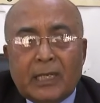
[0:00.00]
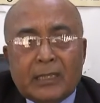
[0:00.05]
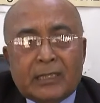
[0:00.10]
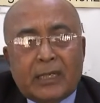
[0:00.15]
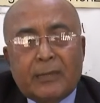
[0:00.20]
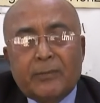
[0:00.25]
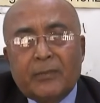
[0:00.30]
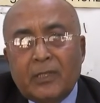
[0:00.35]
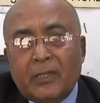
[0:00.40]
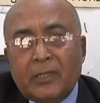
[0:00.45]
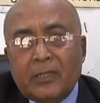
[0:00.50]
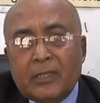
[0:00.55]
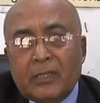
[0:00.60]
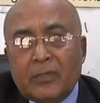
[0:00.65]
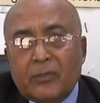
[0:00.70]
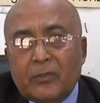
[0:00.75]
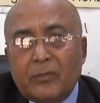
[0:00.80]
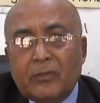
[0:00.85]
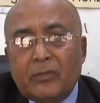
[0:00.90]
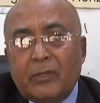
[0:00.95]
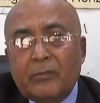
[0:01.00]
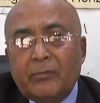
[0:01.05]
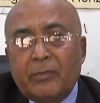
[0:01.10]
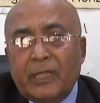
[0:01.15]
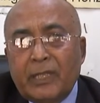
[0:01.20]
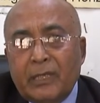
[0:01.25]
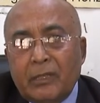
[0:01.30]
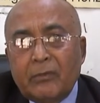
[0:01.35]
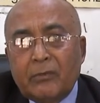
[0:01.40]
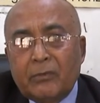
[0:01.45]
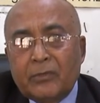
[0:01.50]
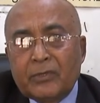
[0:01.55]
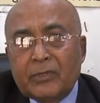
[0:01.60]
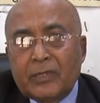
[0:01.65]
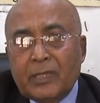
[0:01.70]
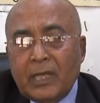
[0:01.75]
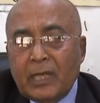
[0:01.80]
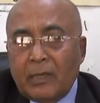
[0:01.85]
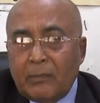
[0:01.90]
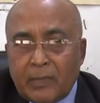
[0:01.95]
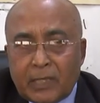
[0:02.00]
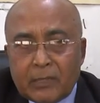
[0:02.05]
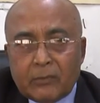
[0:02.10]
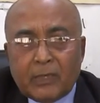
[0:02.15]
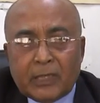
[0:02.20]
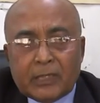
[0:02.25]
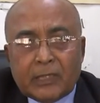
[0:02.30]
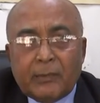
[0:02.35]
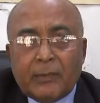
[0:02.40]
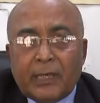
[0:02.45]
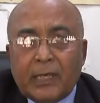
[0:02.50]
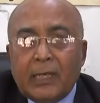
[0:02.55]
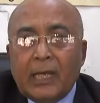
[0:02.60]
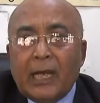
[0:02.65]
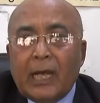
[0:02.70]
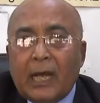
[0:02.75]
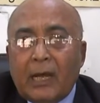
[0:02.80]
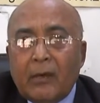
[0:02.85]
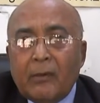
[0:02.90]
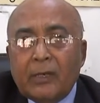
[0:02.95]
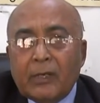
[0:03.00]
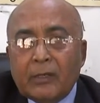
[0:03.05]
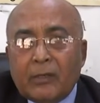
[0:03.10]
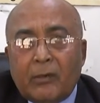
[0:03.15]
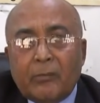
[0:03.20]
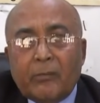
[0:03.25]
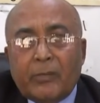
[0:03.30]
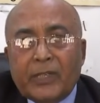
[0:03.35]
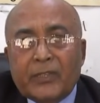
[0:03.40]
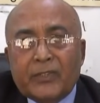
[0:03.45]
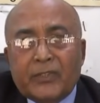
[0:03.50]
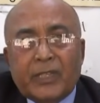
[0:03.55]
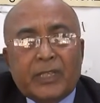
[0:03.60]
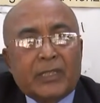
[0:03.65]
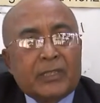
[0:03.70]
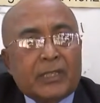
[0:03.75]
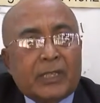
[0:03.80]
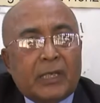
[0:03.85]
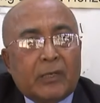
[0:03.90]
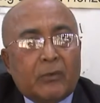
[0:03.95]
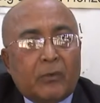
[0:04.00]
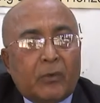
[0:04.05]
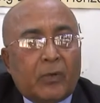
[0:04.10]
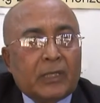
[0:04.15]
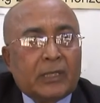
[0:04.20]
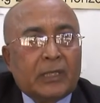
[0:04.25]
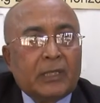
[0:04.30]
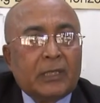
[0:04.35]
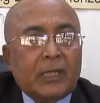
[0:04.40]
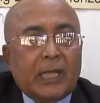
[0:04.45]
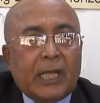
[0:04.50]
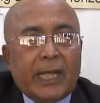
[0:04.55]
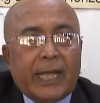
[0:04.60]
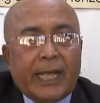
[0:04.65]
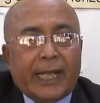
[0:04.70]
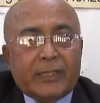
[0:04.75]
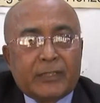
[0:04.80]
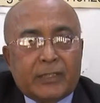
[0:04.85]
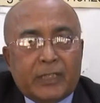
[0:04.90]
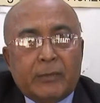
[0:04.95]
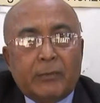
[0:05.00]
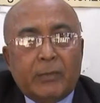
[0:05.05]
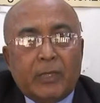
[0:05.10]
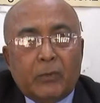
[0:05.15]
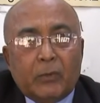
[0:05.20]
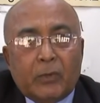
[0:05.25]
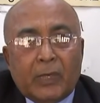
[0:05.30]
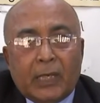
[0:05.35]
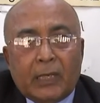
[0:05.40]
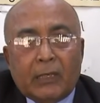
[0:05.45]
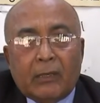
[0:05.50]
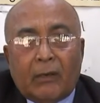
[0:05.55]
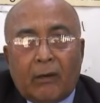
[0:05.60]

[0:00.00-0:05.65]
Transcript: Terminology should not be used. But whatever, our combat genes are working extremely well.